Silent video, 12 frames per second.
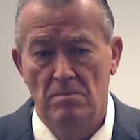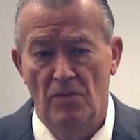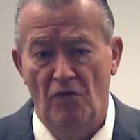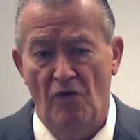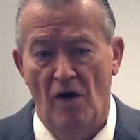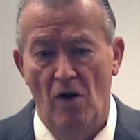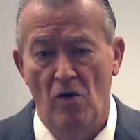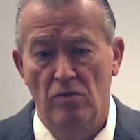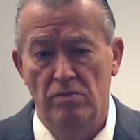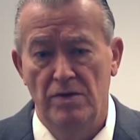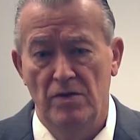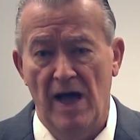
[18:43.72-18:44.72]

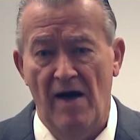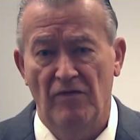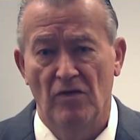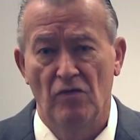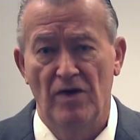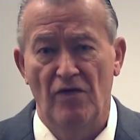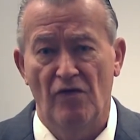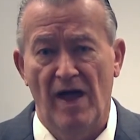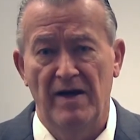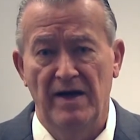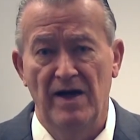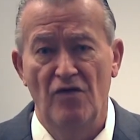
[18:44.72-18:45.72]
So you have to reach
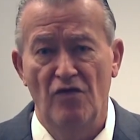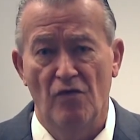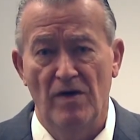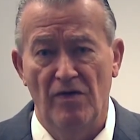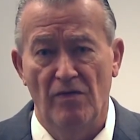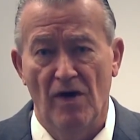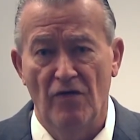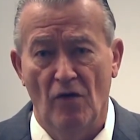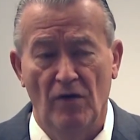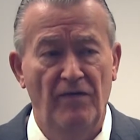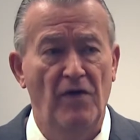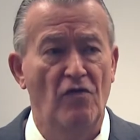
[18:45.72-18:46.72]
that injury
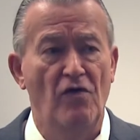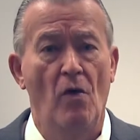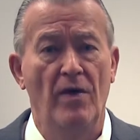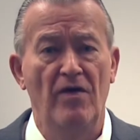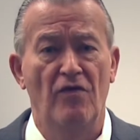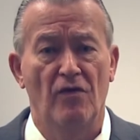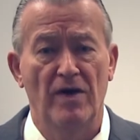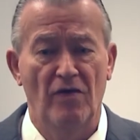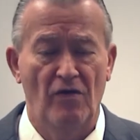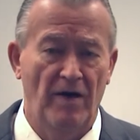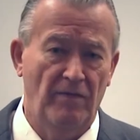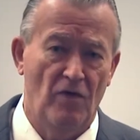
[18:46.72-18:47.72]
threshold. If there's no injury,
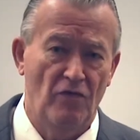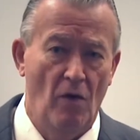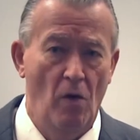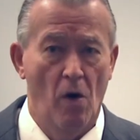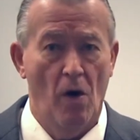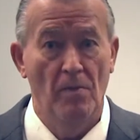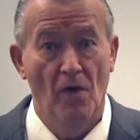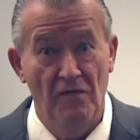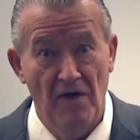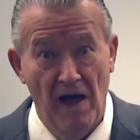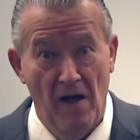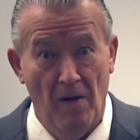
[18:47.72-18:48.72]
it's like there's no harm, no
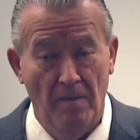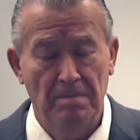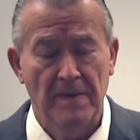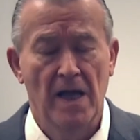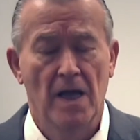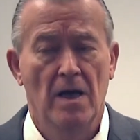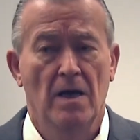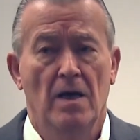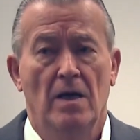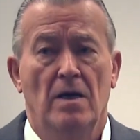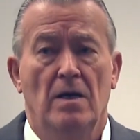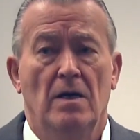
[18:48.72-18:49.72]
foul.
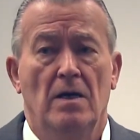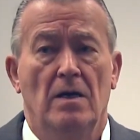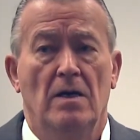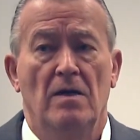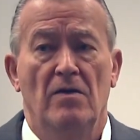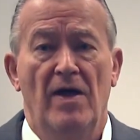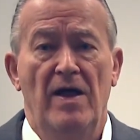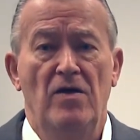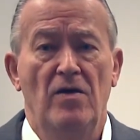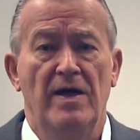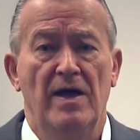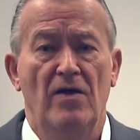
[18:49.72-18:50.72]
Then
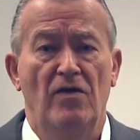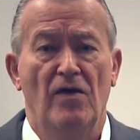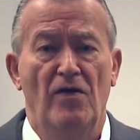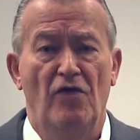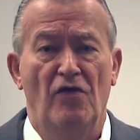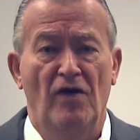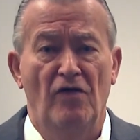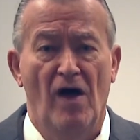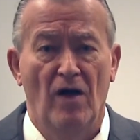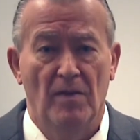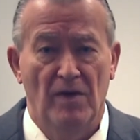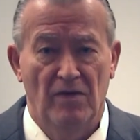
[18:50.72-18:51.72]
you get into the sixth
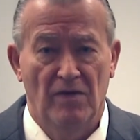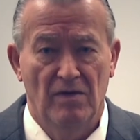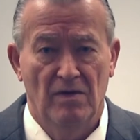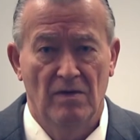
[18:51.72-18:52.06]
element,